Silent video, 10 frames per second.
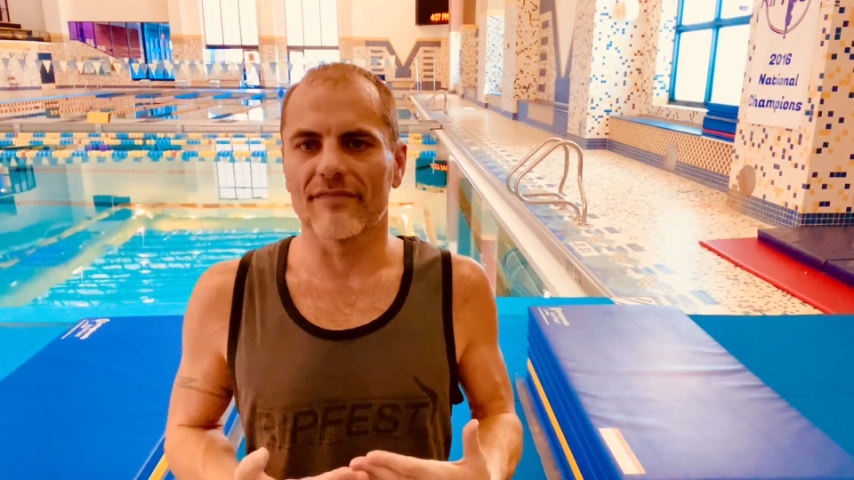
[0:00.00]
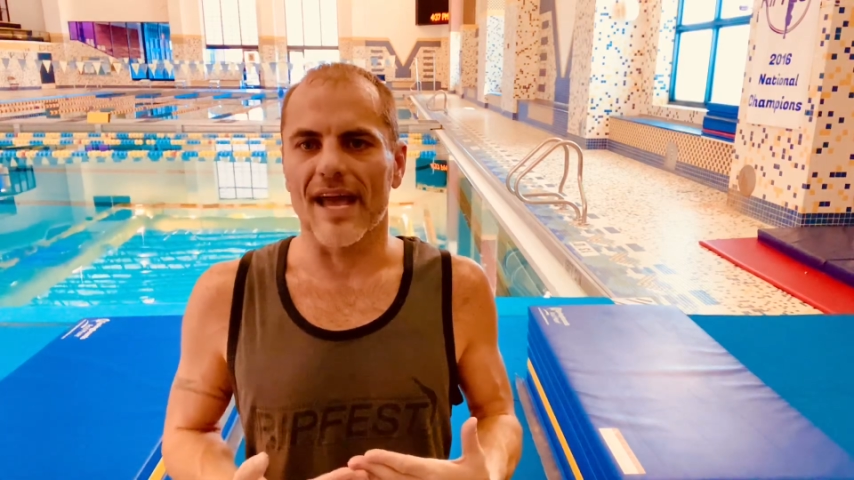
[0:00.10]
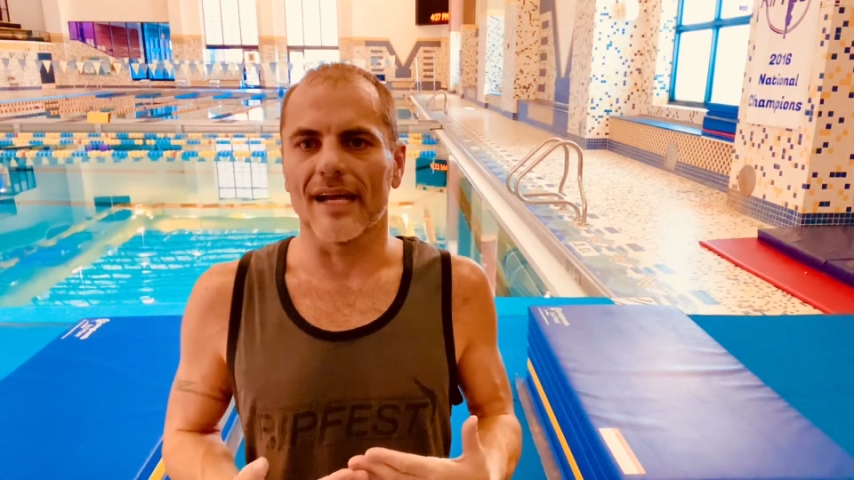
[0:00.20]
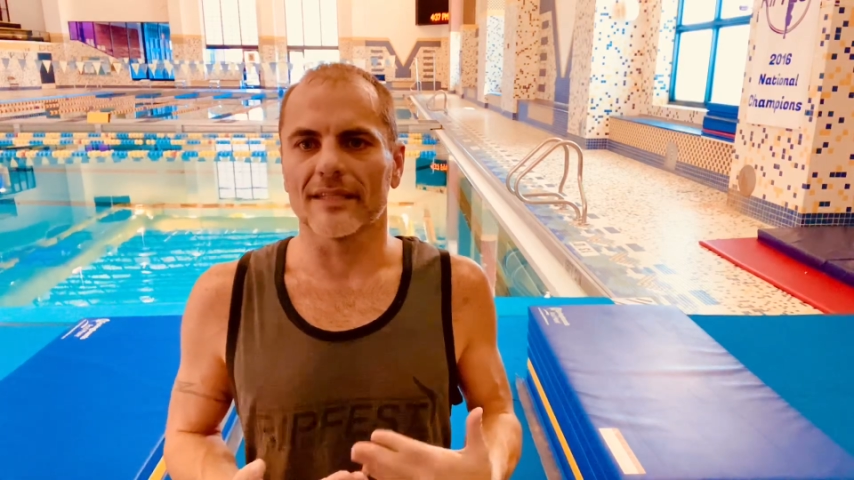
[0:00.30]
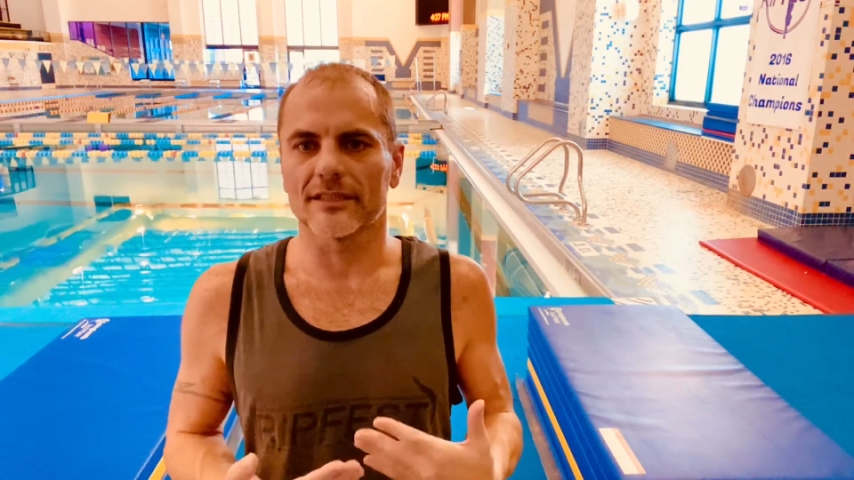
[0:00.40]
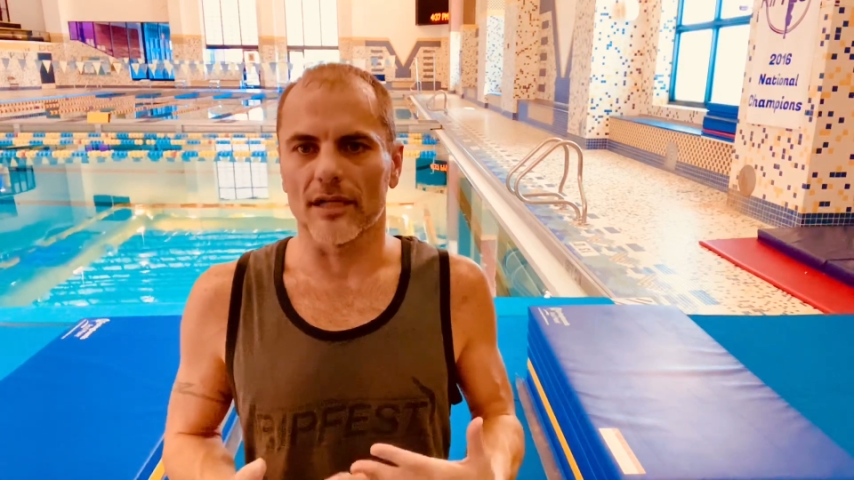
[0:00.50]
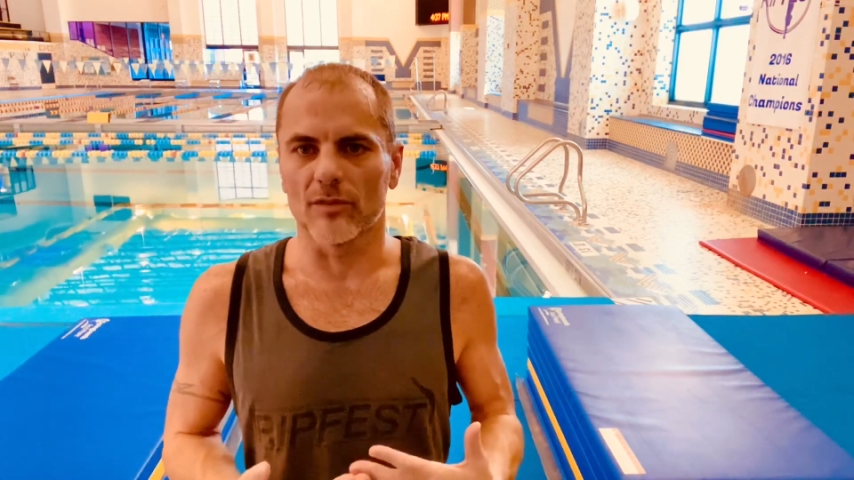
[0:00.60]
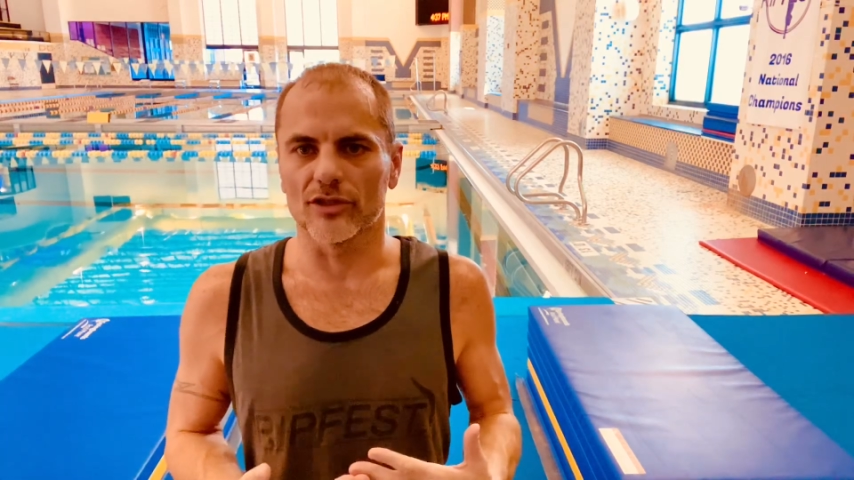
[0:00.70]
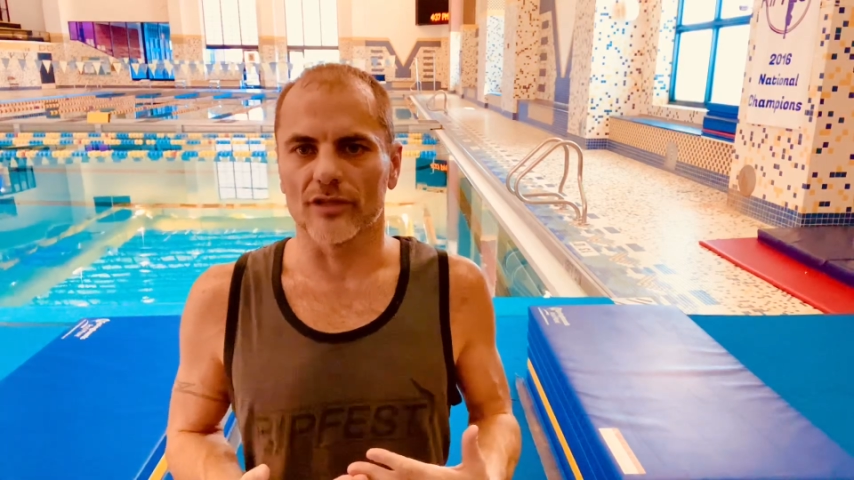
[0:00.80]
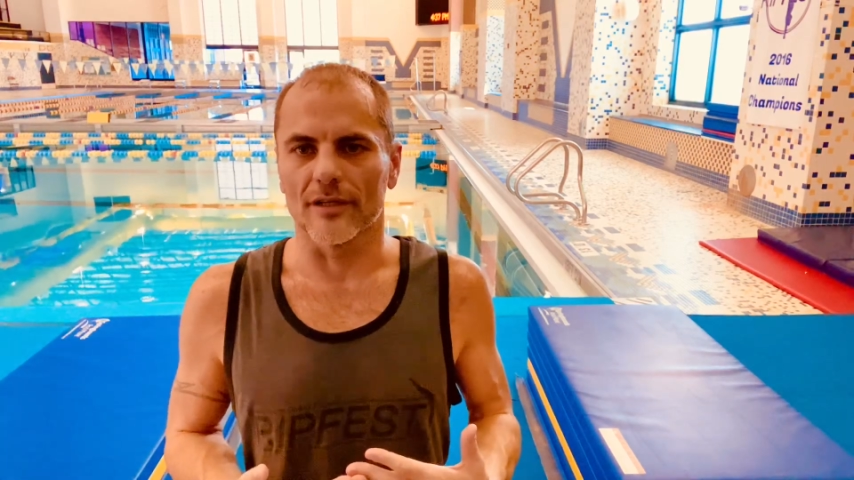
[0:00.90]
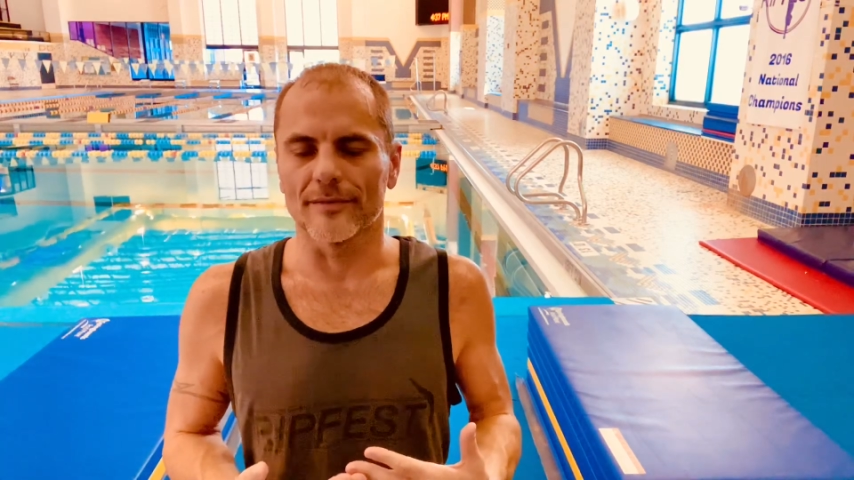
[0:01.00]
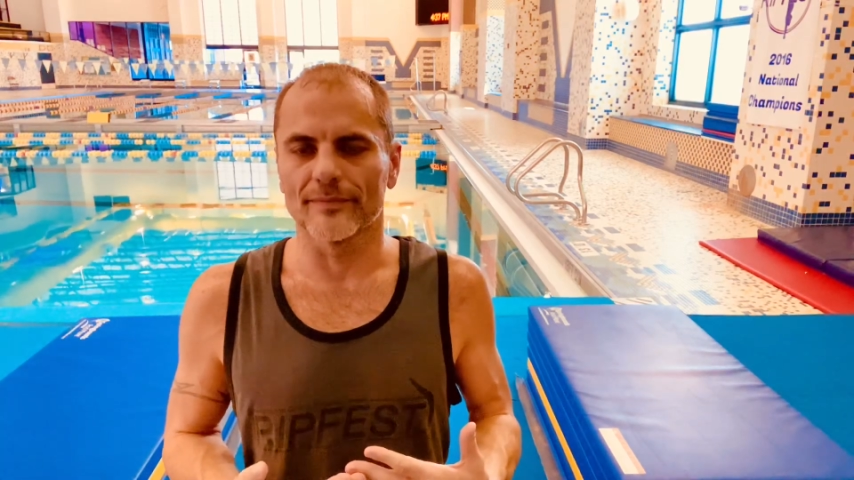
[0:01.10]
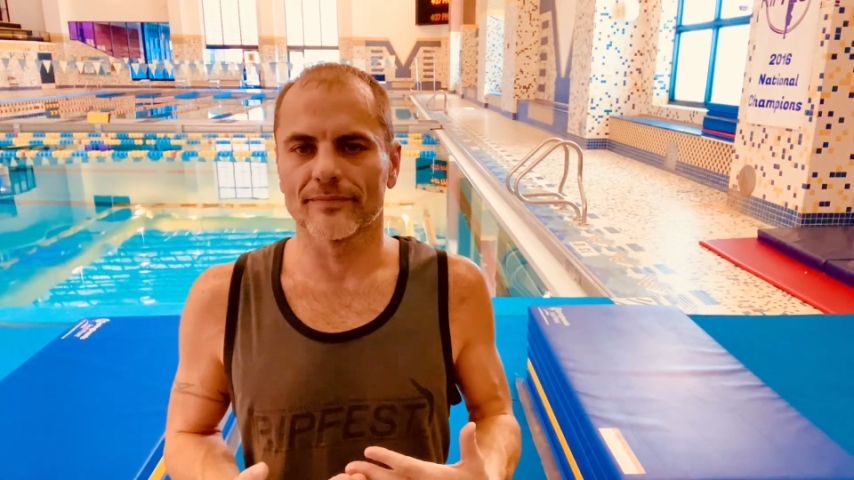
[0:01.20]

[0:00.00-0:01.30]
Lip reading: that somersault,